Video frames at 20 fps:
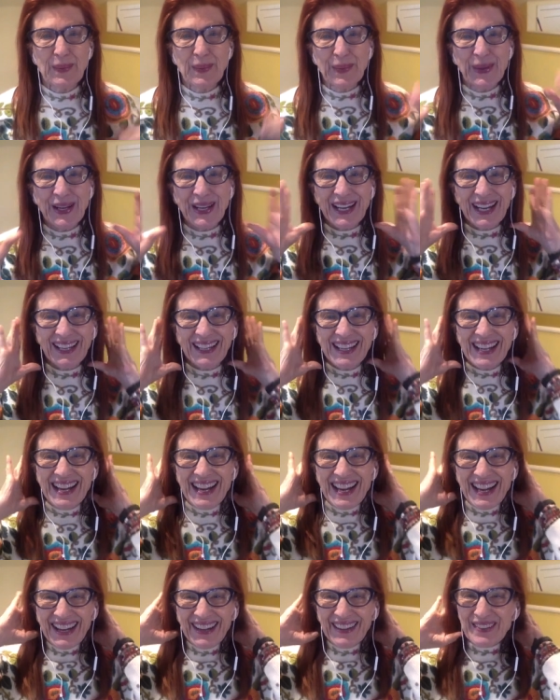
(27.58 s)
when I
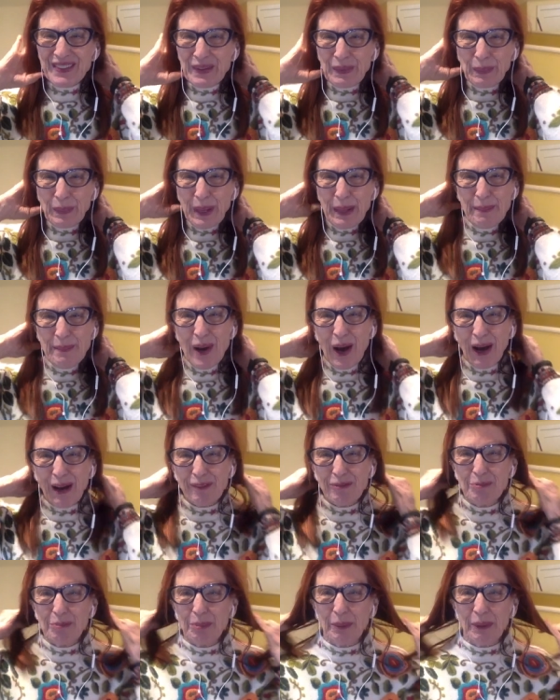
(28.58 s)
the Wim
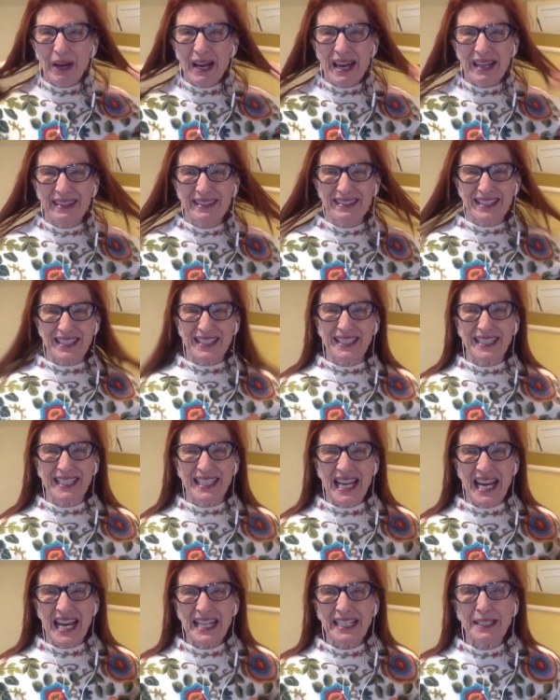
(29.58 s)
Hof breath just
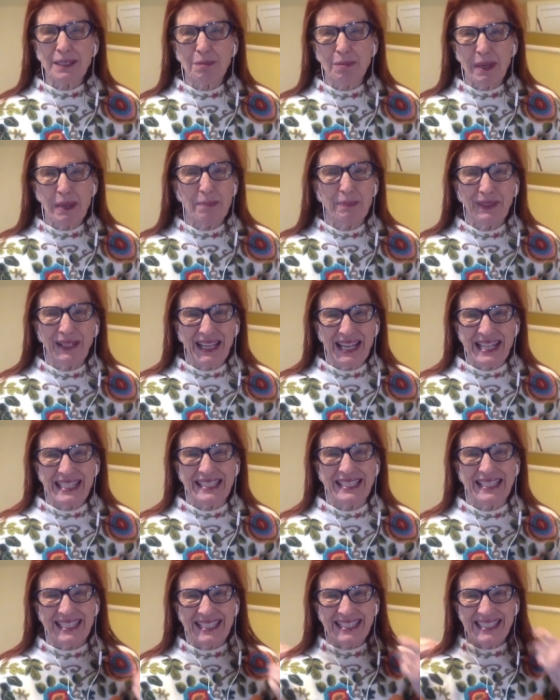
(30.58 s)
takes me
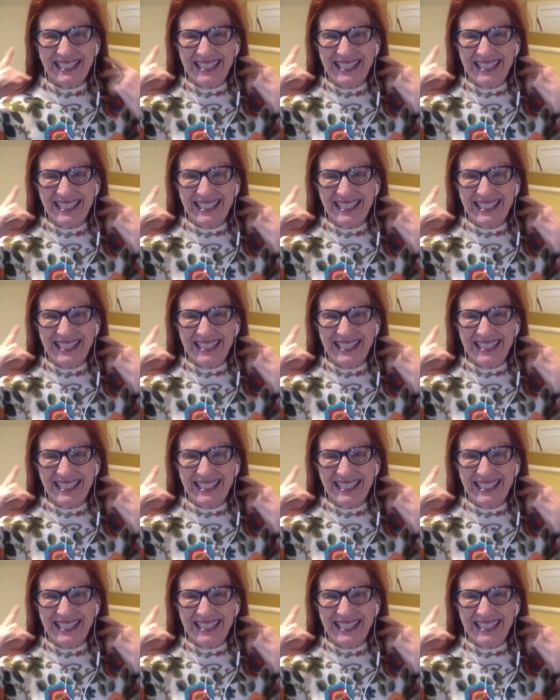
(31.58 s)
places.